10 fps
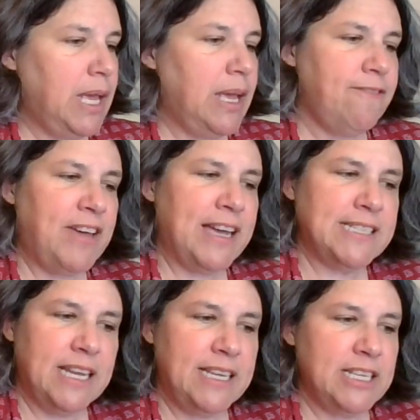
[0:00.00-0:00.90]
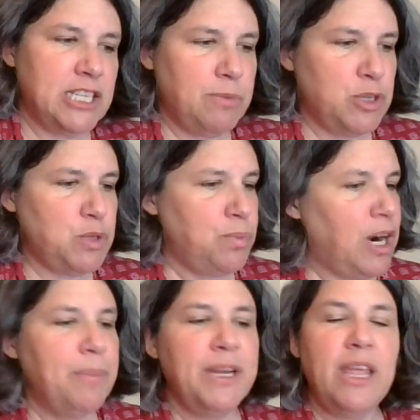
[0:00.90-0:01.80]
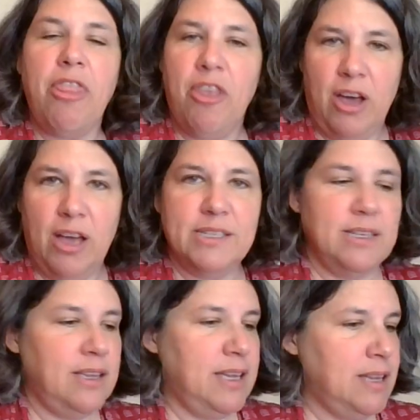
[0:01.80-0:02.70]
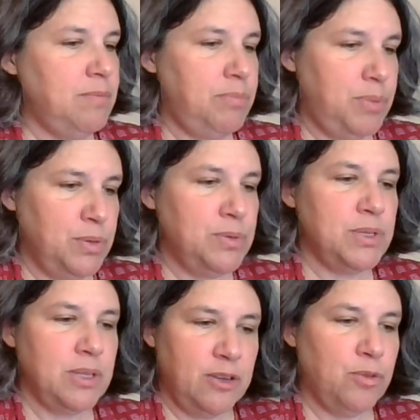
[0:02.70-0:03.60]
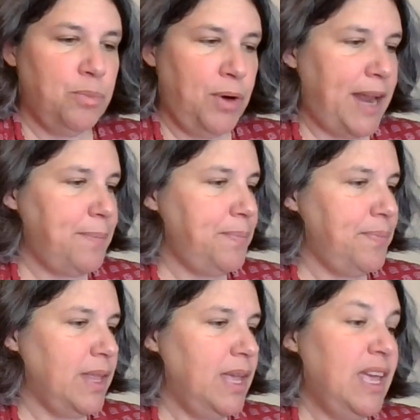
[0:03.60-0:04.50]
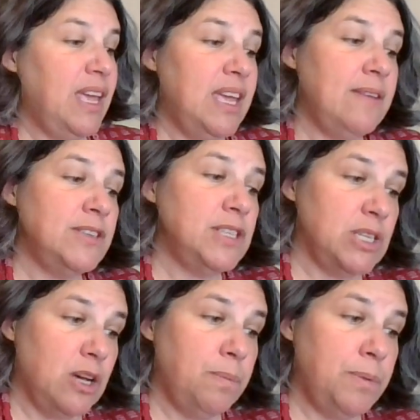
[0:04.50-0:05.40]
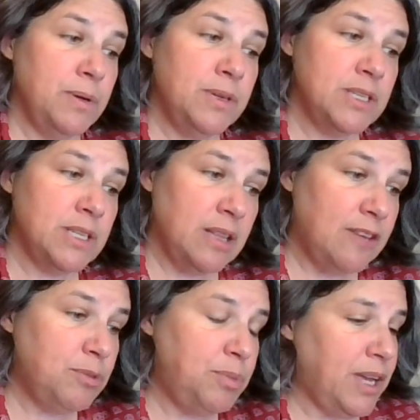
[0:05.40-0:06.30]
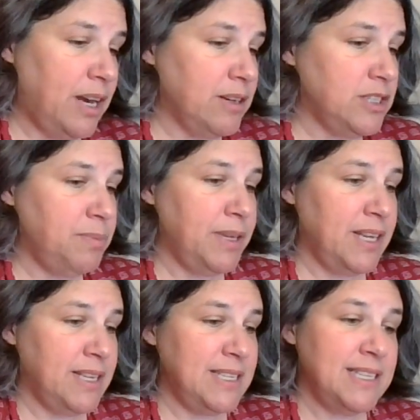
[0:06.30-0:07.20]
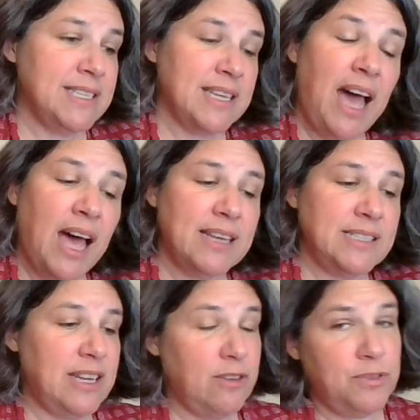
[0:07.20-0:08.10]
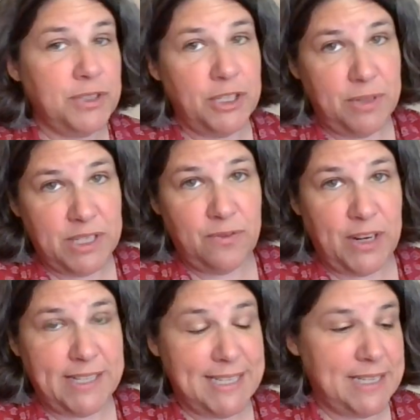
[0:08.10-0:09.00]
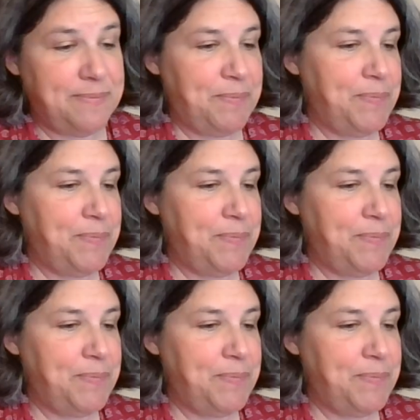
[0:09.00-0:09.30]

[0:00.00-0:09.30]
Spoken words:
In fact, honey is the most prominent thought in Pooh's little brain. Even so, Pooh is a lovable character because he is kind and helpful to his friends.